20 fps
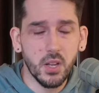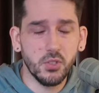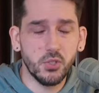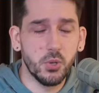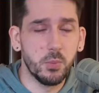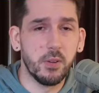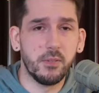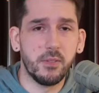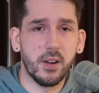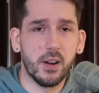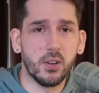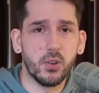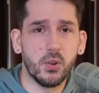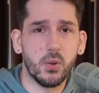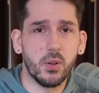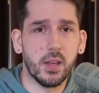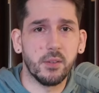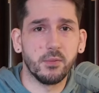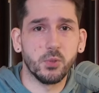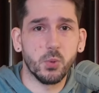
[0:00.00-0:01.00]
To be fair, you
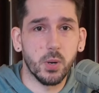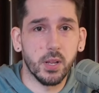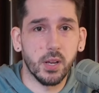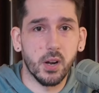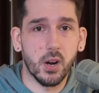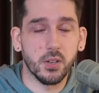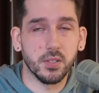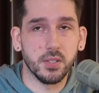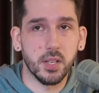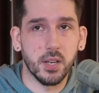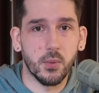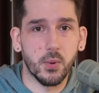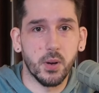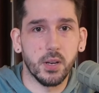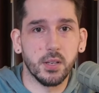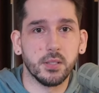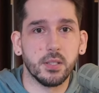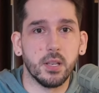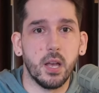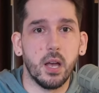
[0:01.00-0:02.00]
only have 20 cards
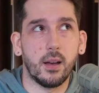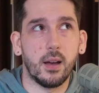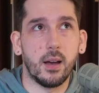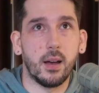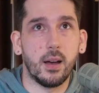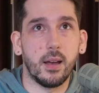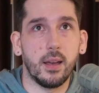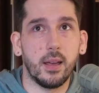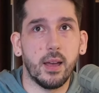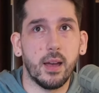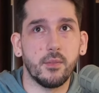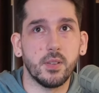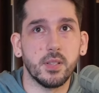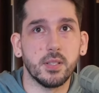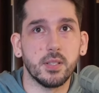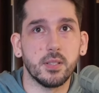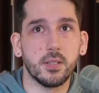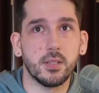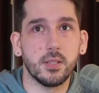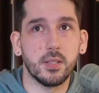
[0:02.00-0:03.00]
anyways. I
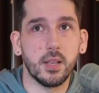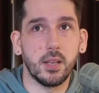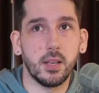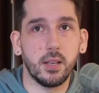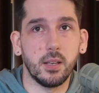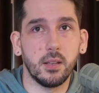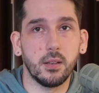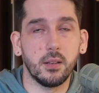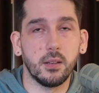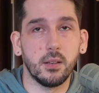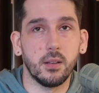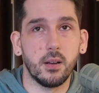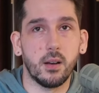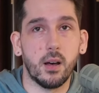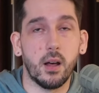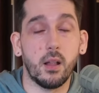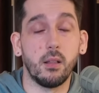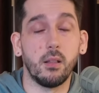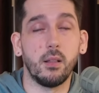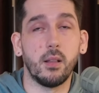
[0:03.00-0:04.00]
haven't seen
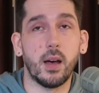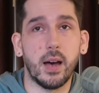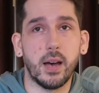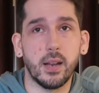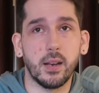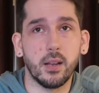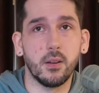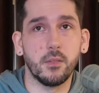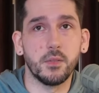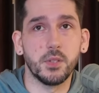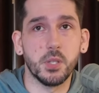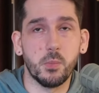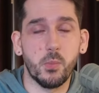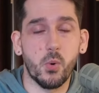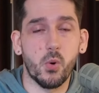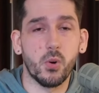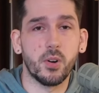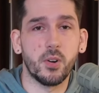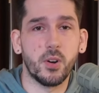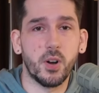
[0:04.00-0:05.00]
a lot of
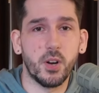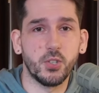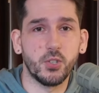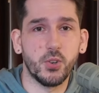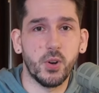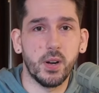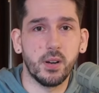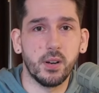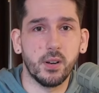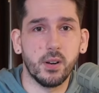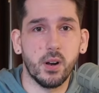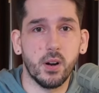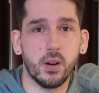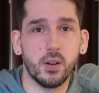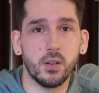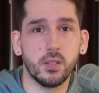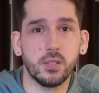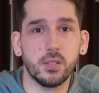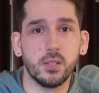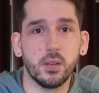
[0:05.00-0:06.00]
supporter and trainer
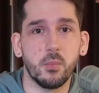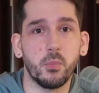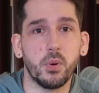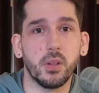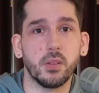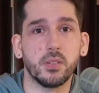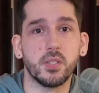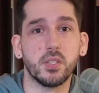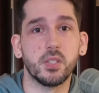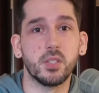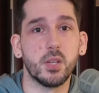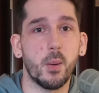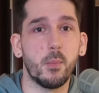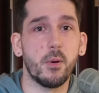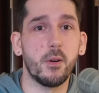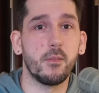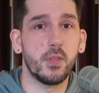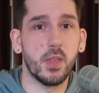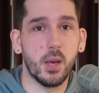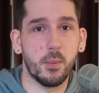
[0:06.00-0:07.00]
cards, but some
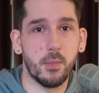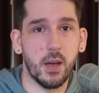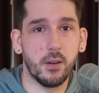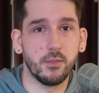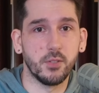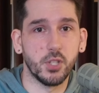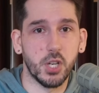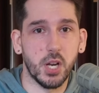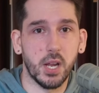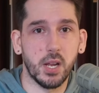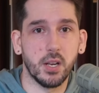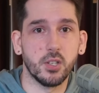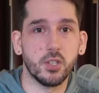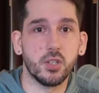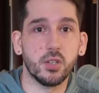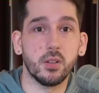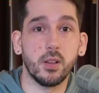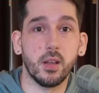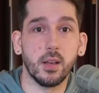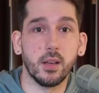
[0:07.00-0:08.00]
of them have
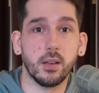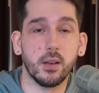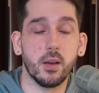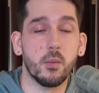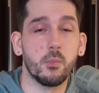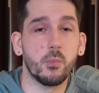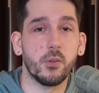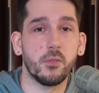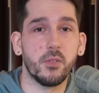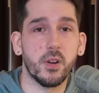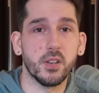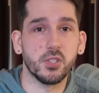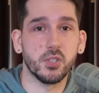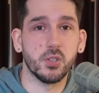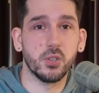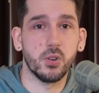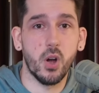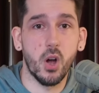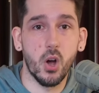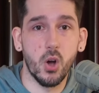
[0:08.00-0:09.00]
changed. Like
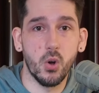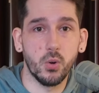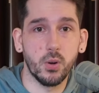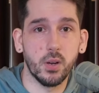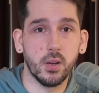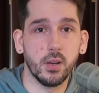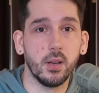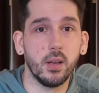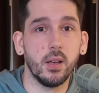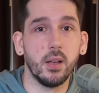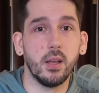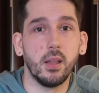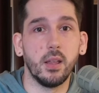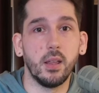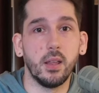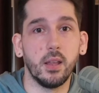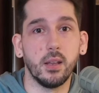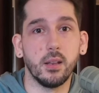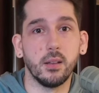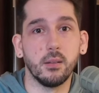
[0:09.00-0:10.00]
Professor Oak
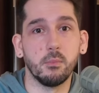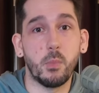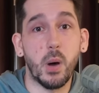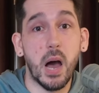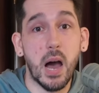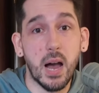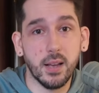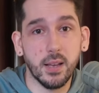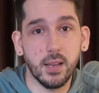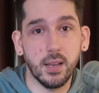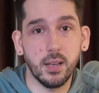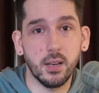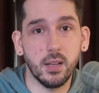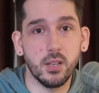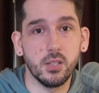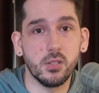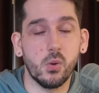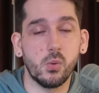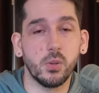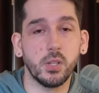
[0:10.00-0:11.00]
in Pocket
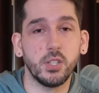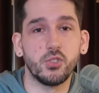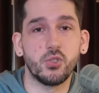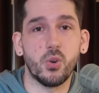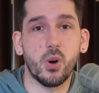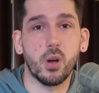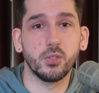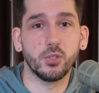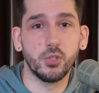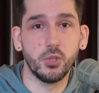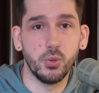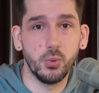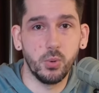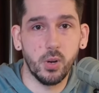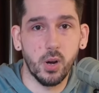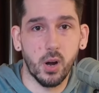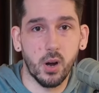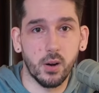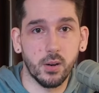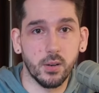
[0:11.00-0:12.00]
is only draw 2
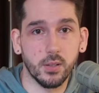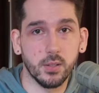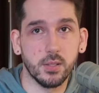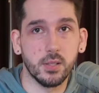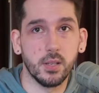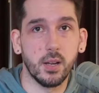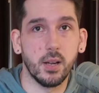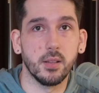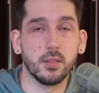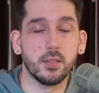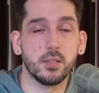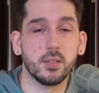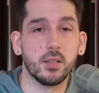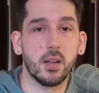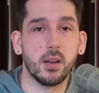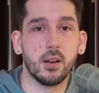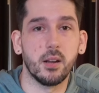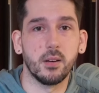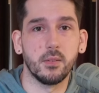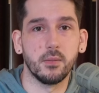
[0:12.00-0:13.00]
cards
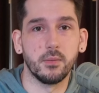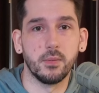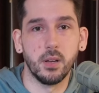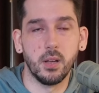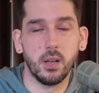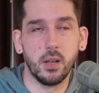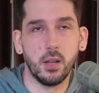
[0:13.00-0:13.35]
instead of